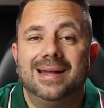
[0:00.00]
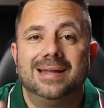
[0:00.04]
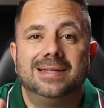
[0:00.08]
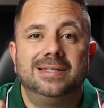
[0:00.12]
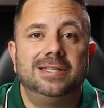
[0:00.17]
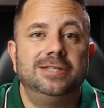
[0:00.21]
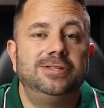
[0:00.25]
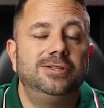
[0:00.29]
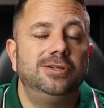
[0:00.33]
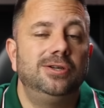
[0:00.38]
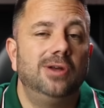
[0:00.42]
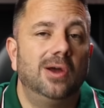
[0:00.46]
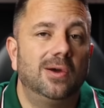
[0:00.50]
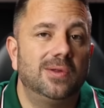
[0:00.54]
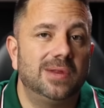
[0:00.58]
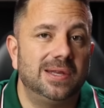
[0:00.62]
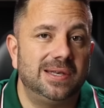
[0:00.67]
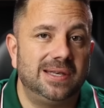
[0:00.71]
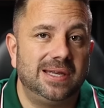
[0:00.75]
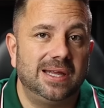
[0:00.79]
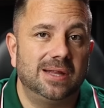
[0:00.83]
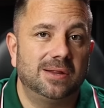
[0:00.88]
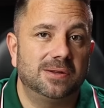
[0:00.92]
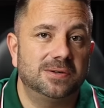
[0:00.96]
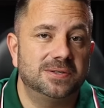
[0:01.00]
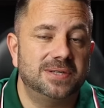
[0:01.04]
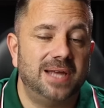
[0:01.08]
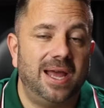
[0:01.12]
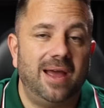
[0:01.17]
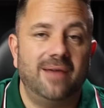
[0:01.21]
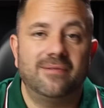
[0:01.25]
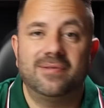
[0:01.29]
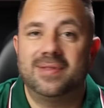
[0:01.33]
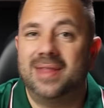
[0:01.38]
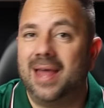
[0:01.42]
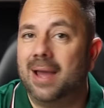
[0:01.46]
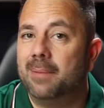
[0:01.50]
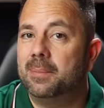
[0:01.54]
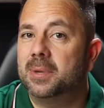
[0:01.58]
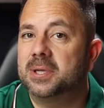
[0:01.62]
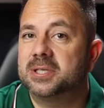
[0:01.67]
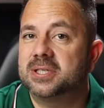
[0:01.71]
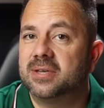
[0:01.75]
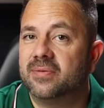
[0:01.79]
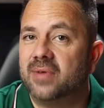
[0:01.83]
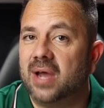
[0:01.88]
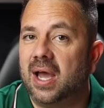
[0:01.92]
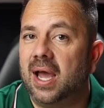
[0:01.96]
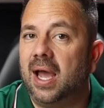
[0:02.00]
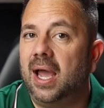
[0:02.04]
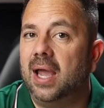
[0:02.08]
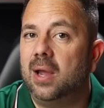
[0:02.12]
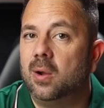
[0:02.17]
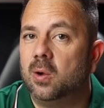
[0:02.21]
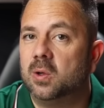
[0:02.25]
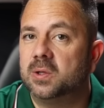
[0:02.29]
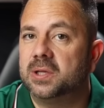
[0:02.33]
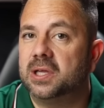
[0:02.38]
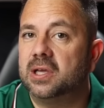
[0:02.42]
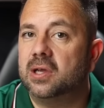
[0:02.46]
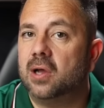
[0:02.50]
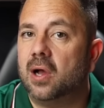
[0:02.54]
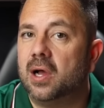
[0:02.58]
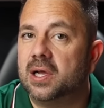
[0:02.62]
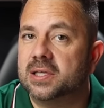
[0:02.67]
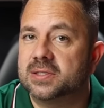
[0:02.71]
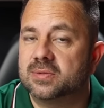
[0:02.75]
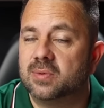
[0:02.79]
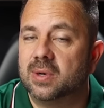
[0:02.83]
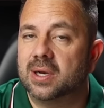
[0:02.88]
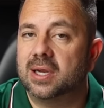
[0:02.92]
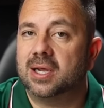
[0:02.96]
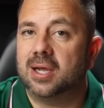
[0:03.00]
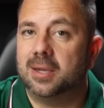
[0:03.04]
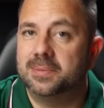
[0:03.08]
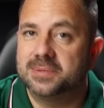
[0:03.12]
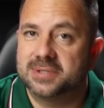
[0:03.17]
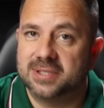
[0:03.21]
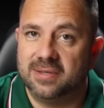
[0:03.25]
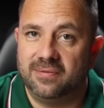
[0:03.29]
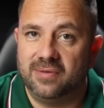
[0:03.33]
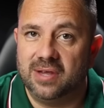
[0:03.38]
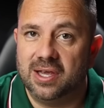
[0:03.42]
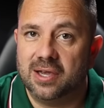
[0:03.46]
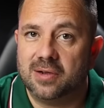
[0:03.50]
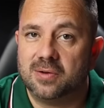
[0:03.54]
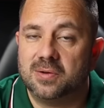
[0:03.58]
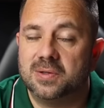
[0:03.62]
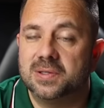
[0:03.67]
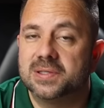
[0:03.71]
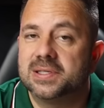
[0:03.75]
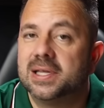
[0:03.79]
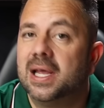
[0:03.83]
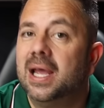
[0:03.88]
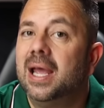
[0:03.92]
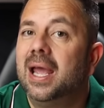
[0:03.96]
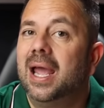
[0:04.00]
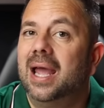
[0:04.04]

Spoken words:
Did you know that dealers have that much of a high holding cost when it comes to vehicles?